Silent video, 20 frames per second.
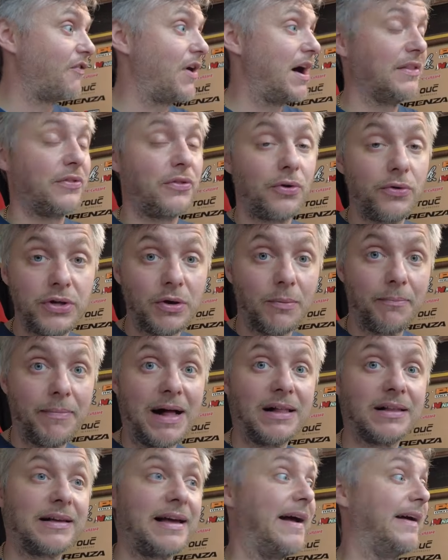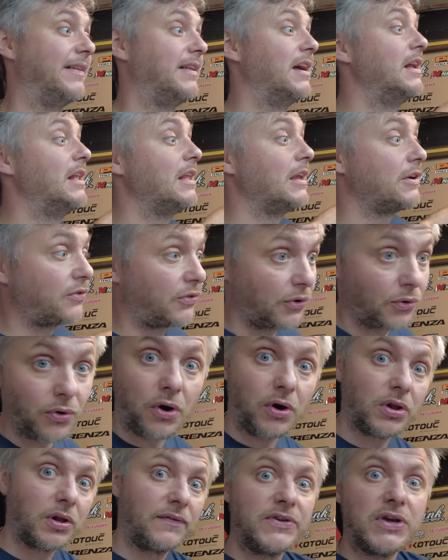run through your bulkhead, through
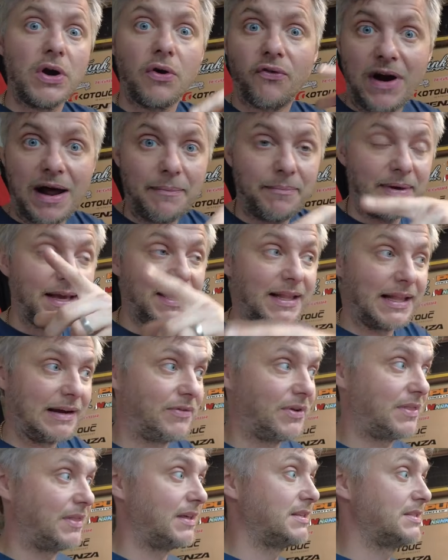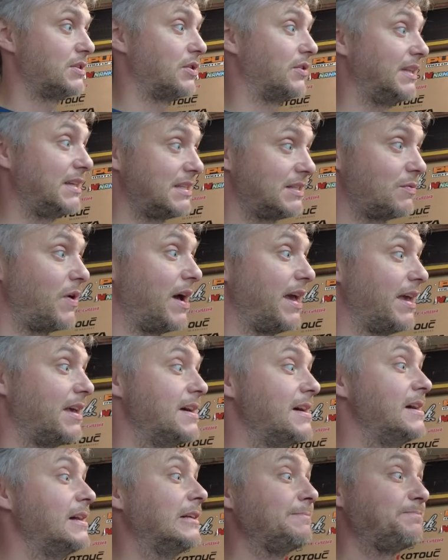all of your wrapping and everything. So this way
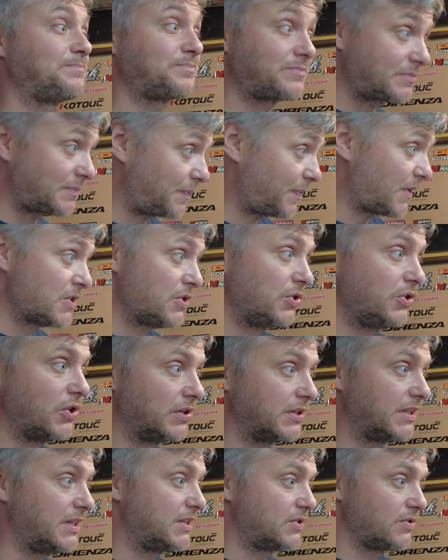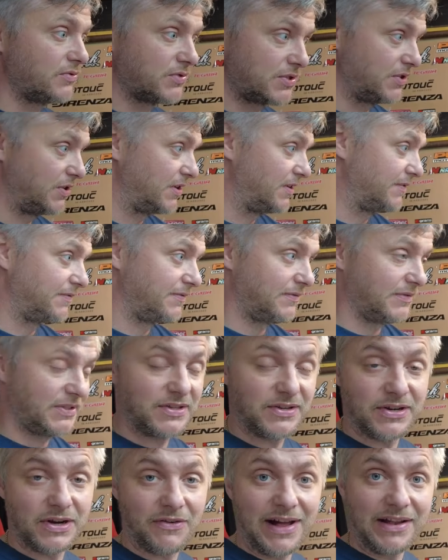you don't need to sort of,
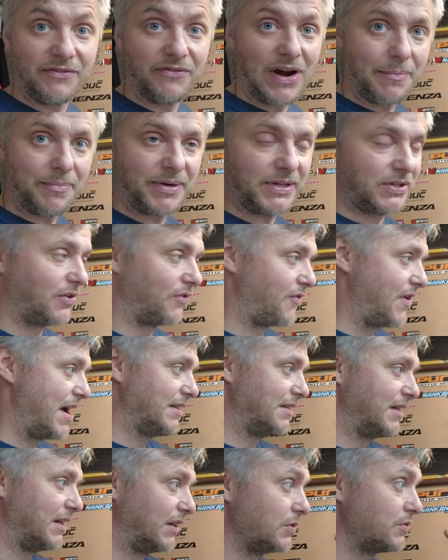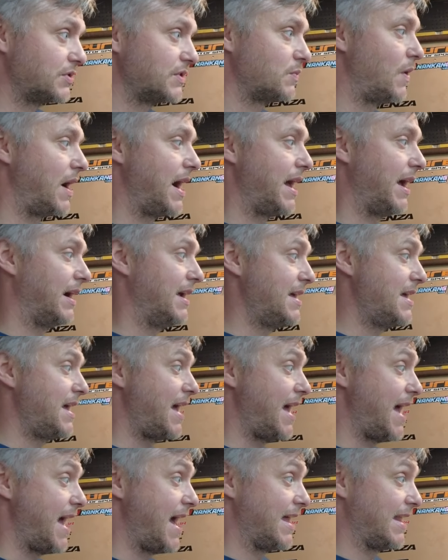you know, unwrap it or run a loose wire.
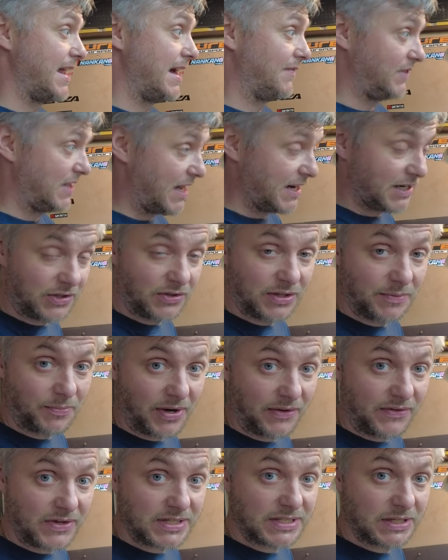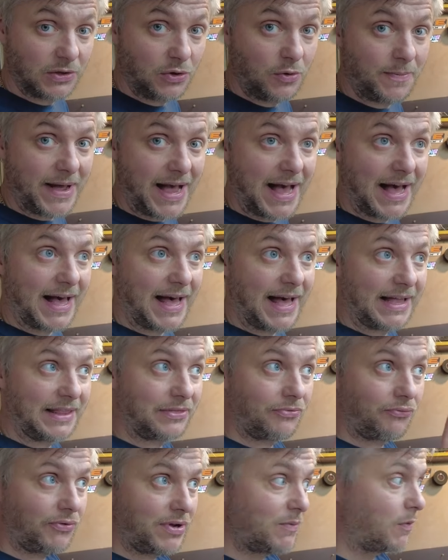And I've done it on the previous loom. I had
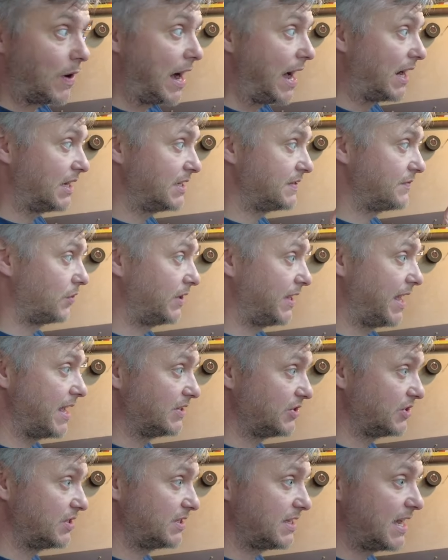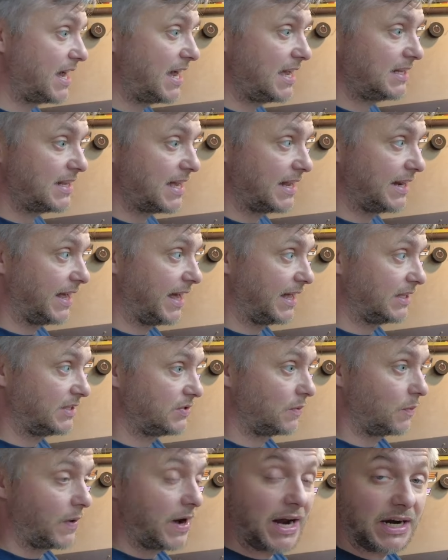3 wires for the engine side and I had
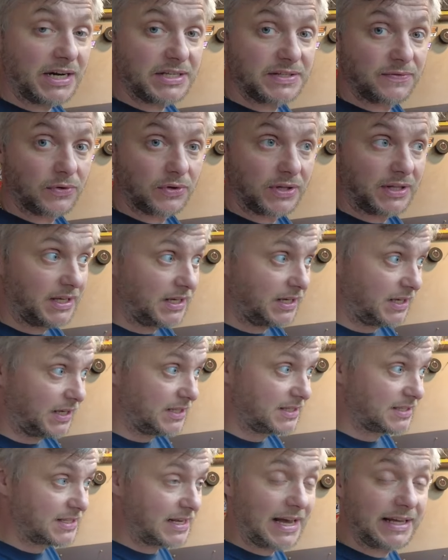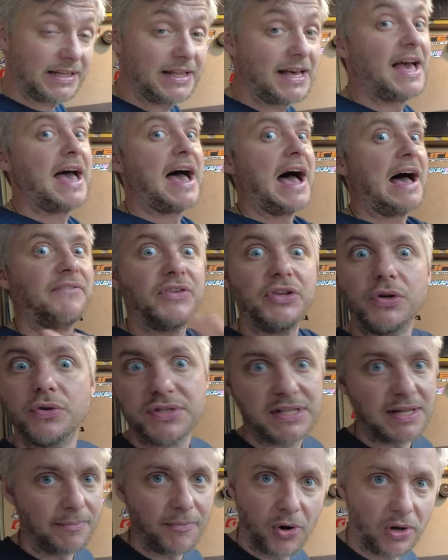2 wires for the inside. I've
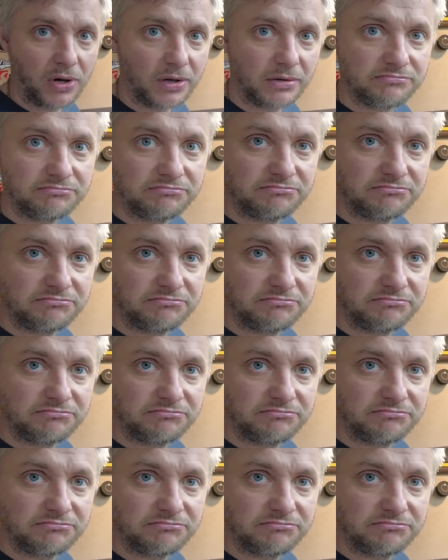used them all.